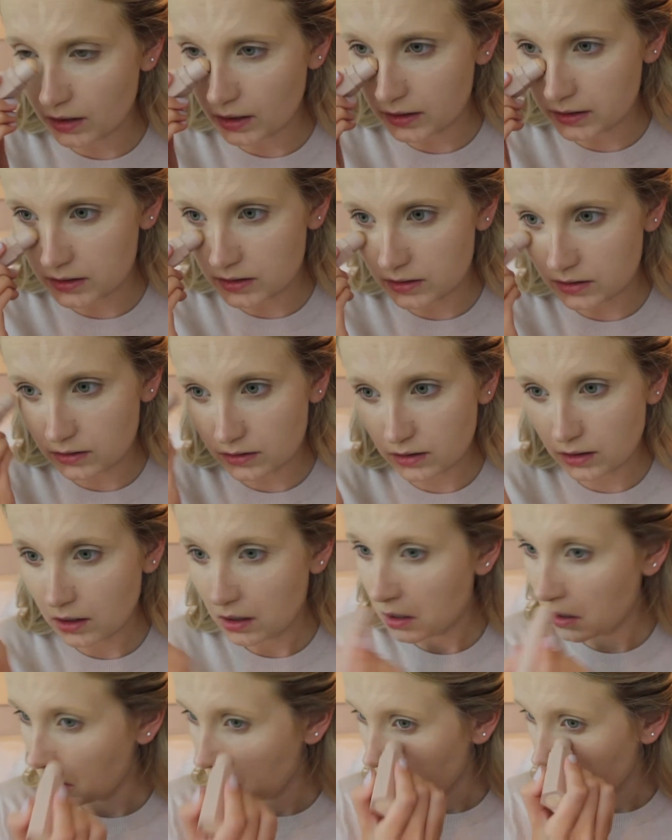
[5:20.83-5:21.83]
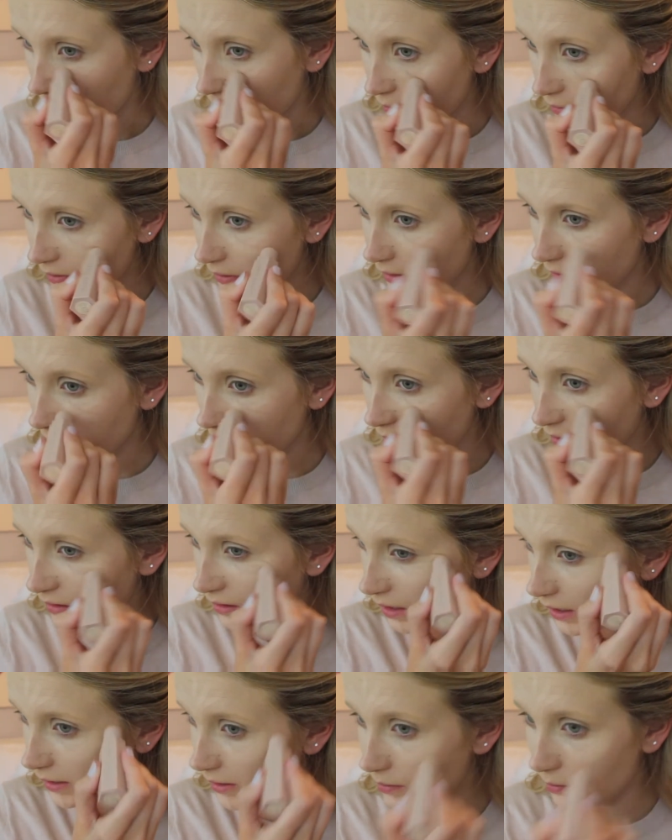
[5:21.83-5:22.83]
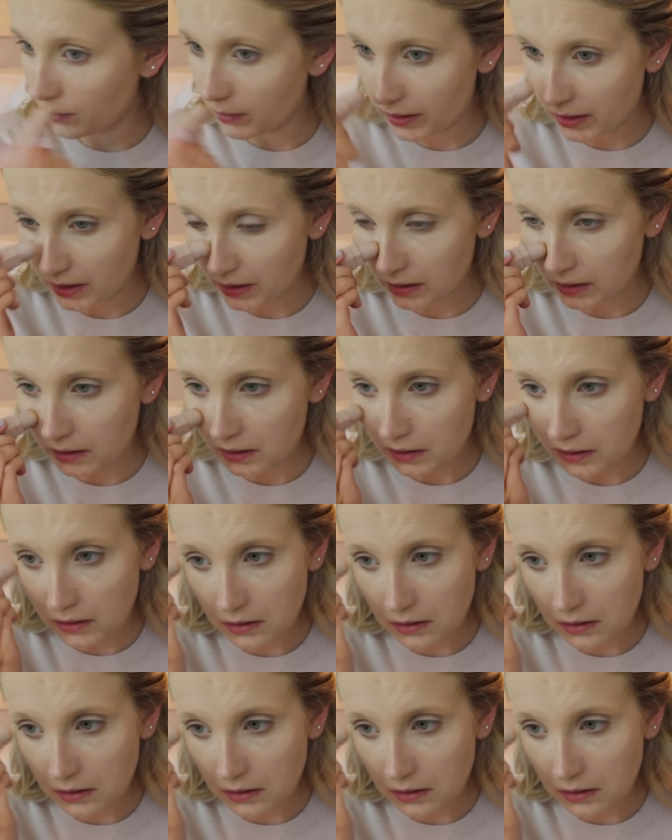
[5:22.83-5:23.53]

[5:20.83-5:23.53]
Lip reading: It's really lightweight.